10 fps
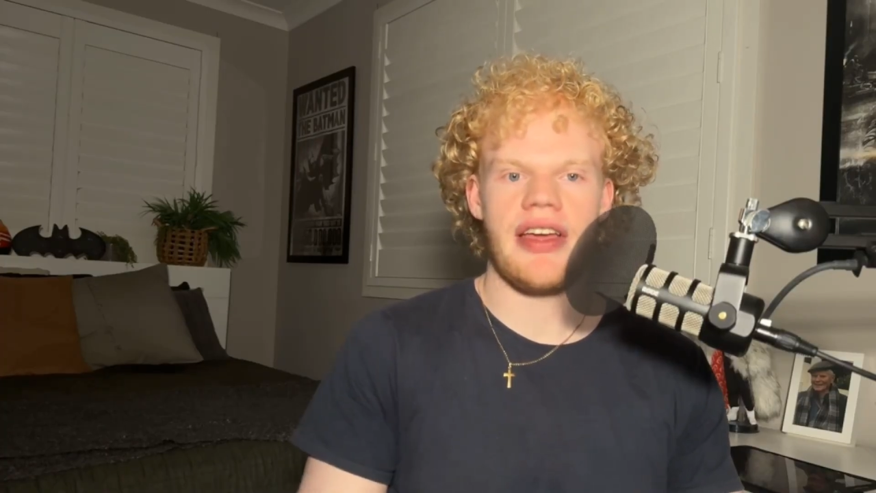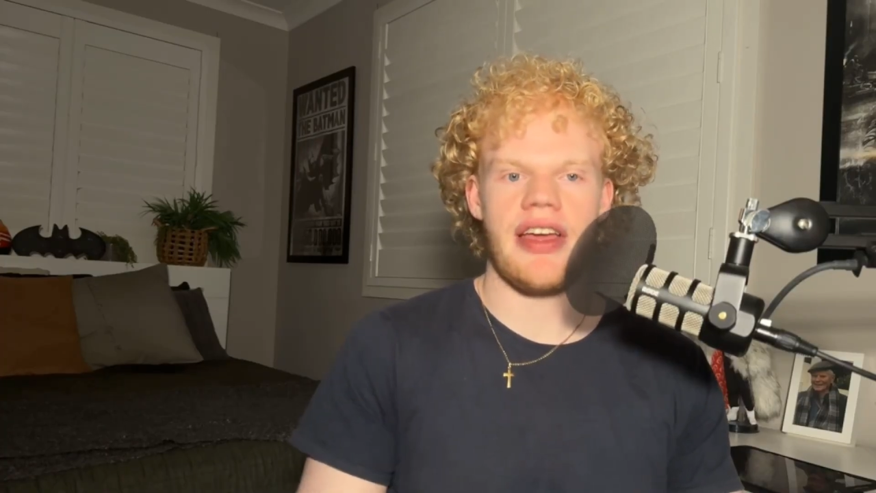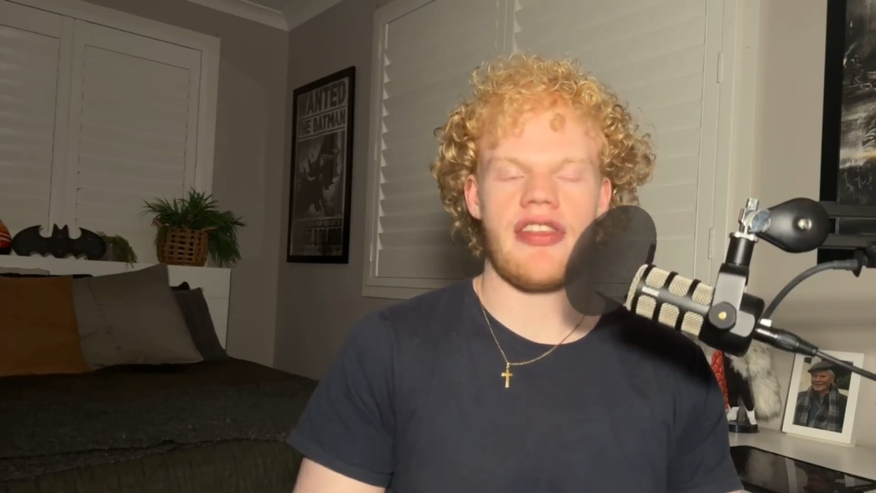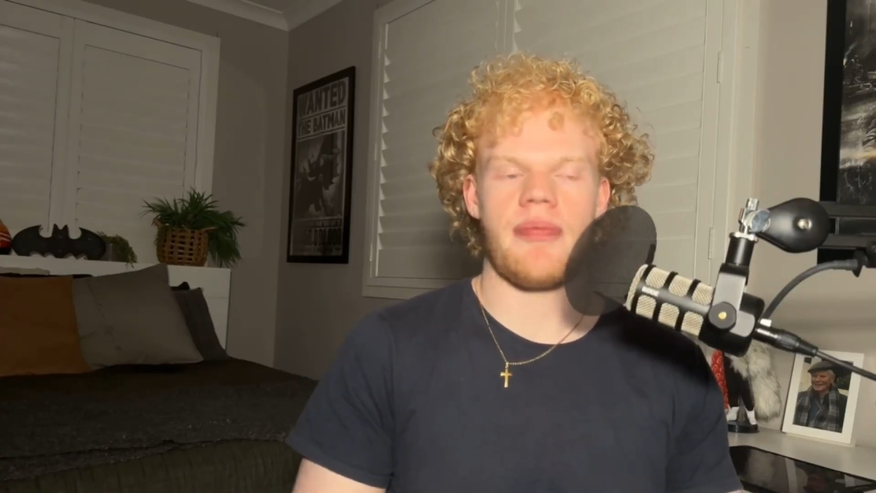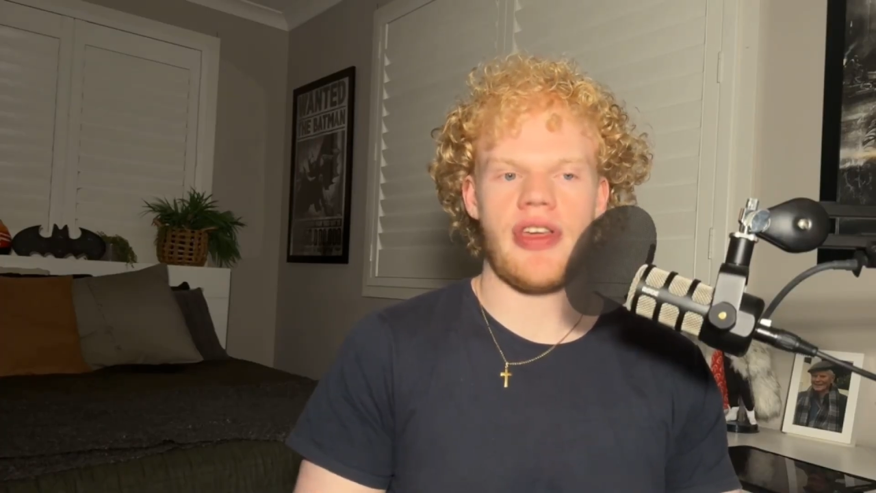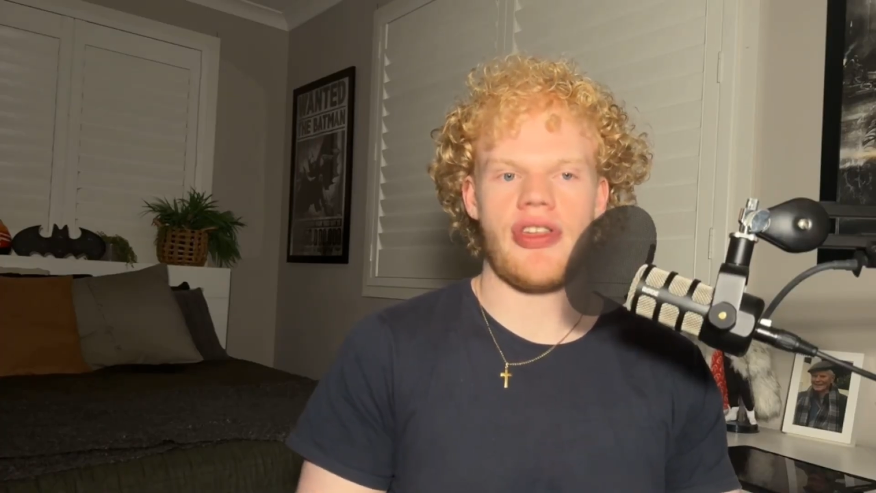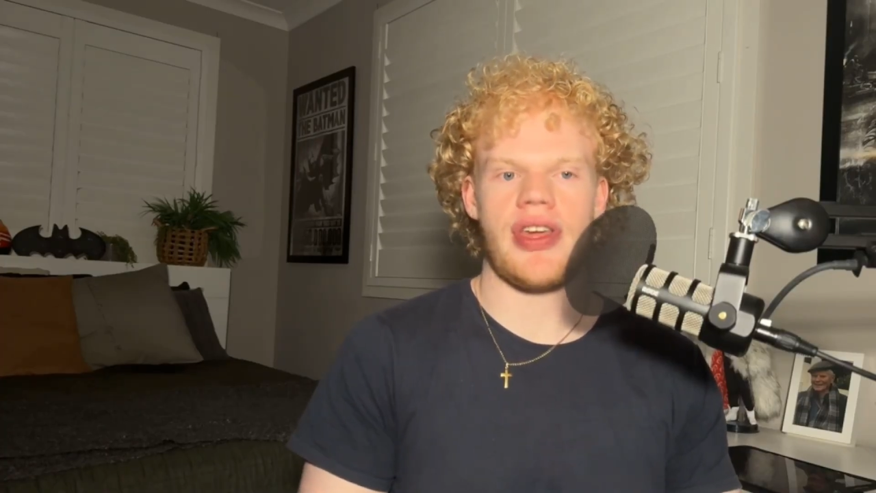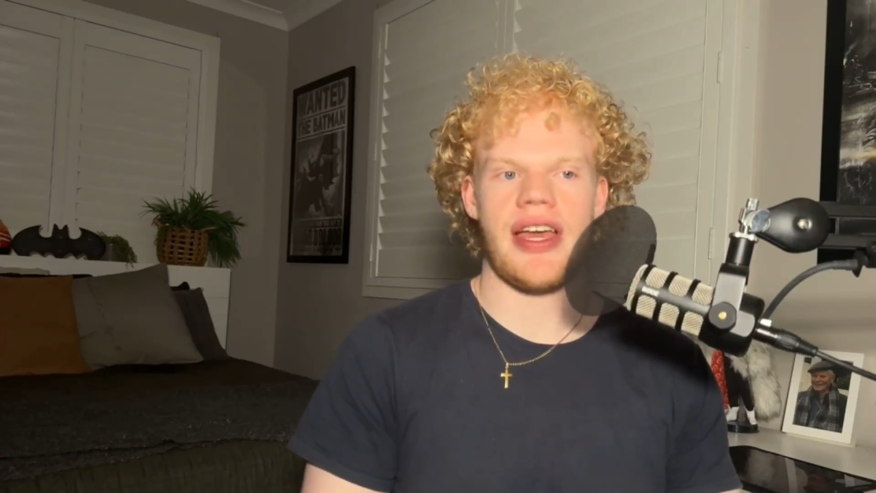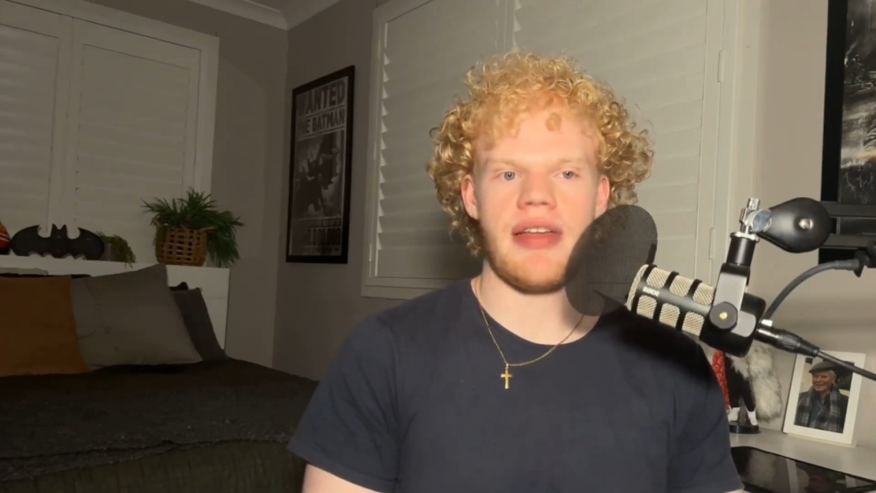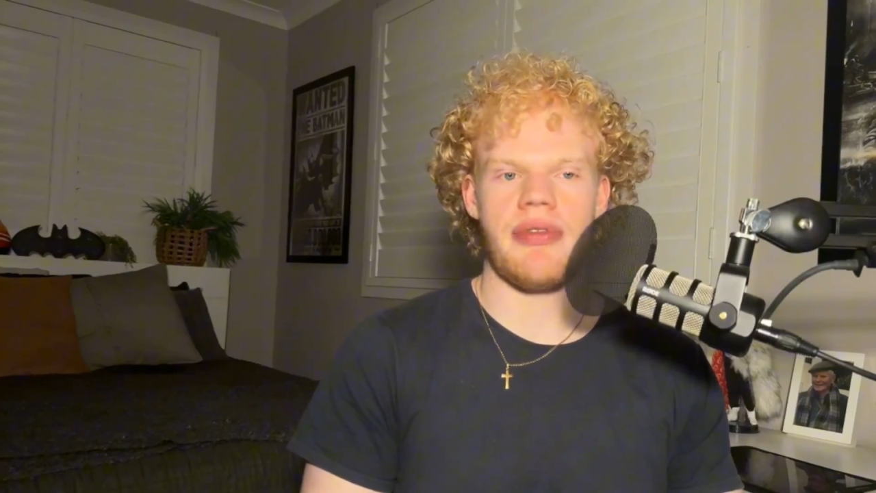especially
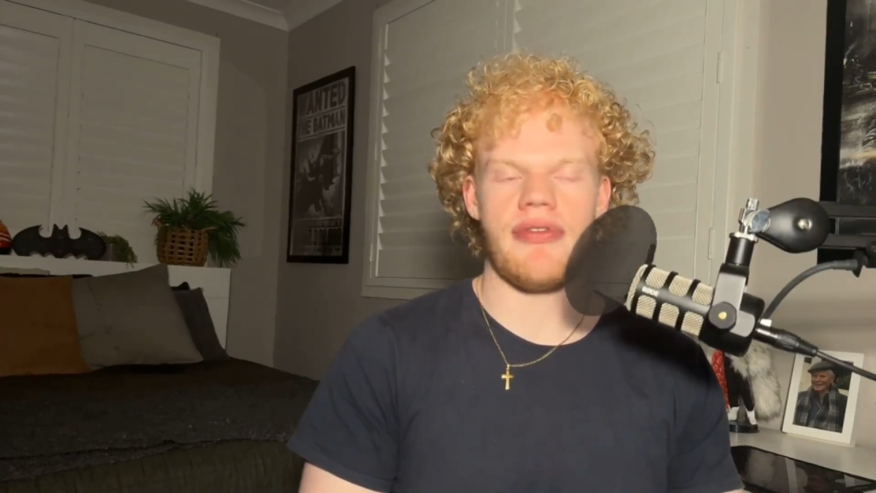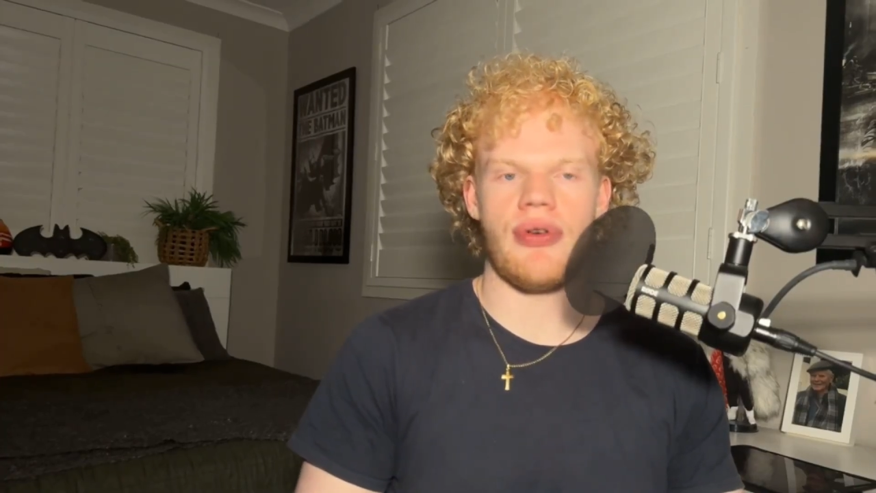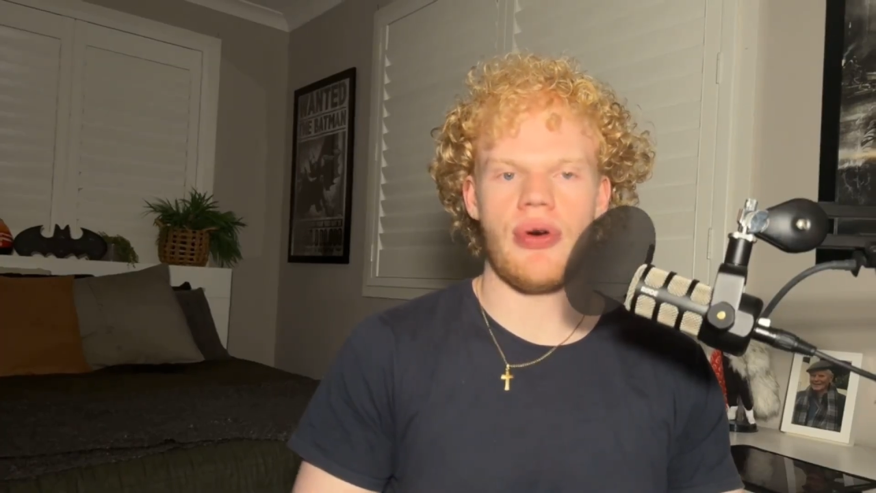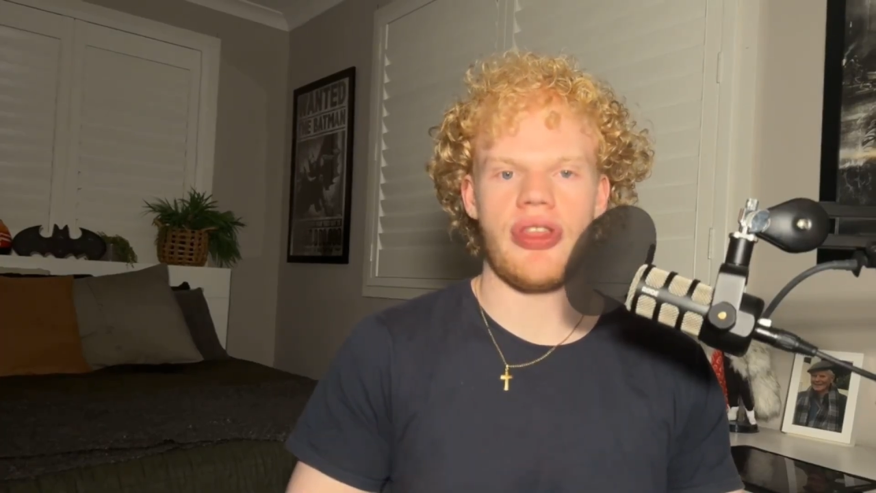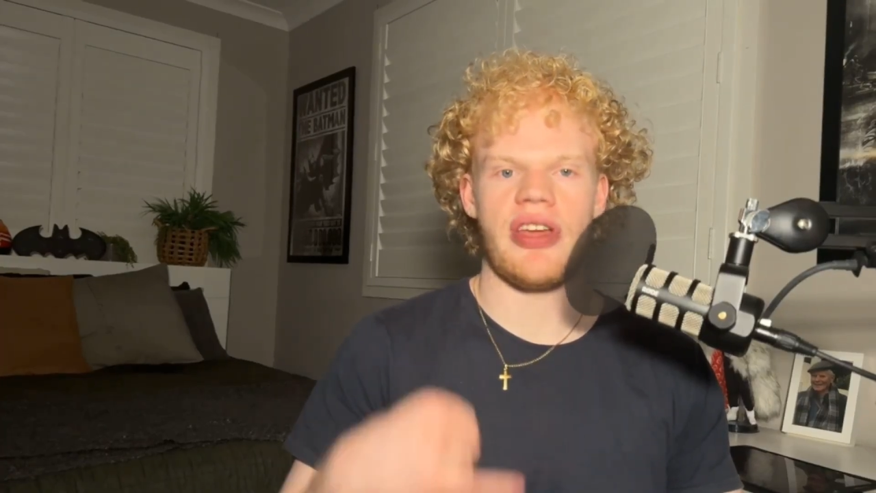as said before,